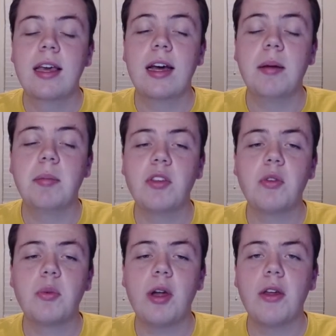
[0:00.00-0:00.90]
Um, this
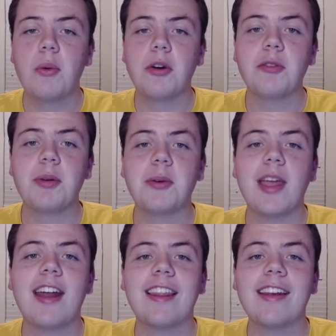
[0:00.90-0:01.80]
was probably the worst pick we
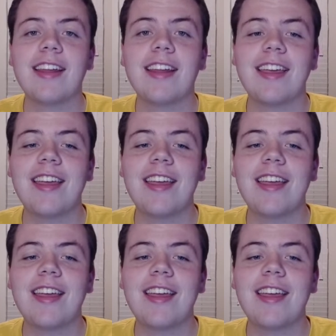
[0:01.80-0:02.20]
had of the day.